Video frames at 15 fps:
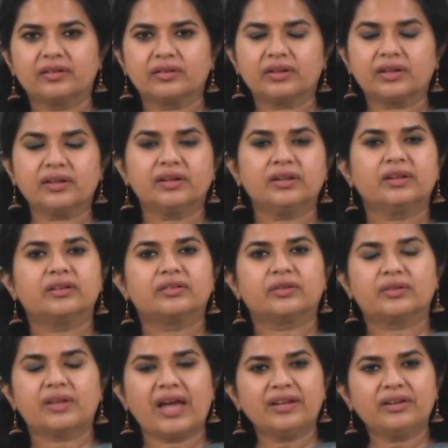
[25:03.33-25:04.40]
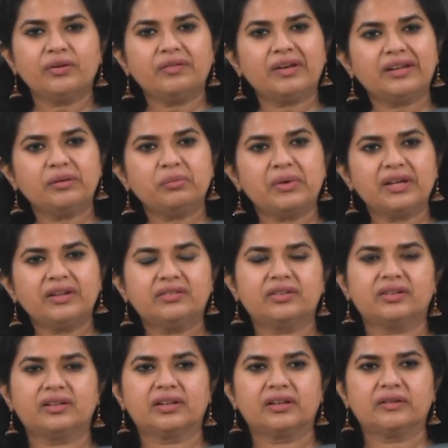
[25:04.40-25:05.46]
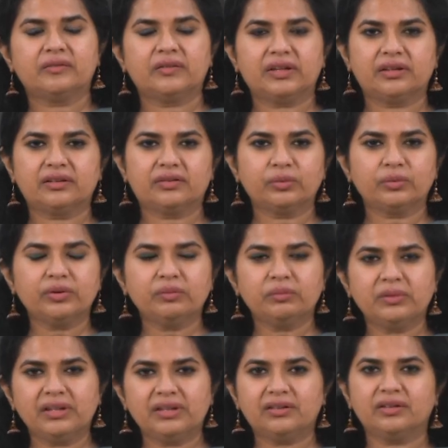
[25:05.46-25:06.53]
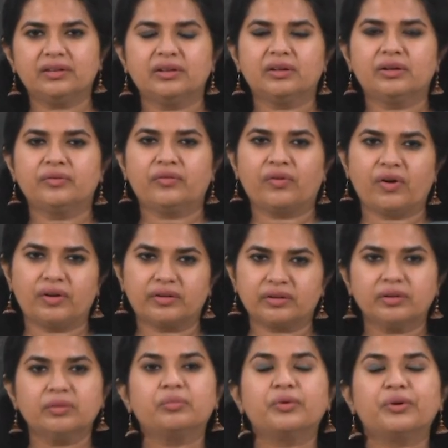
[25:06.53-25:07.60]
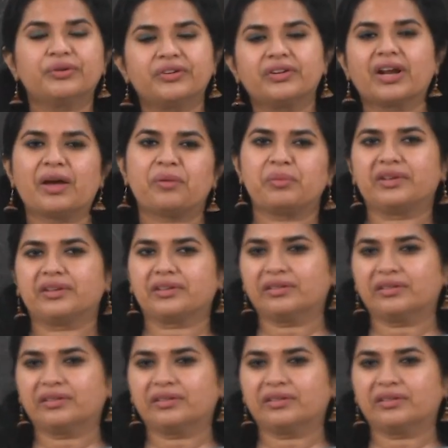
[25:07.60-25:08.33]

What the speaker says: Okay. So, thank you very much. We will soon meet for more grammar.